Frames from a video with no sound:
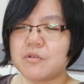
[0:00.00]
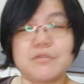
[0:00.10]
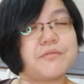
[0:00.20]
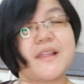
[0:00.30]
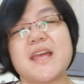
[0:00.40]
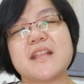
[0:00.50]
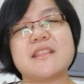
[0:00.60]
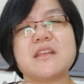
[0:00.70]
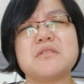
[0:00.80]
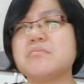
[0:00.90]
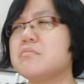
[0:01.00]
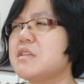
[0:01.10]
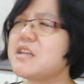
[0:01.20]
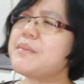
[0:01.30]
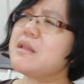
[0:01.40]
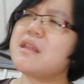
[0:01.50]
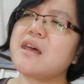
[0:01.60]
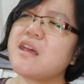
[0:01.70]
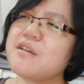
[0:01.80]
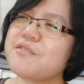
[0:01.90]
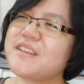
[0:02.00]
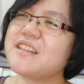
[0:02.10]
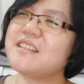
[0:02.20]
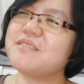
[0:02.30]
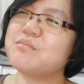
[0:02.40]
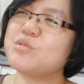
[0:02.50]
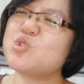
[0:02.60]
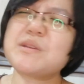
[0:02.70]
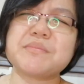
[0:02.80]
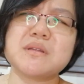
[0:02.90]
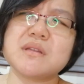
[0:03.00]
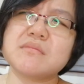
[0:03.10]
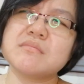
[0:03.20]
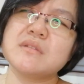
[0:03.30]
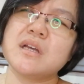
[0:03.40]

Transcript: reflect and think about life and do something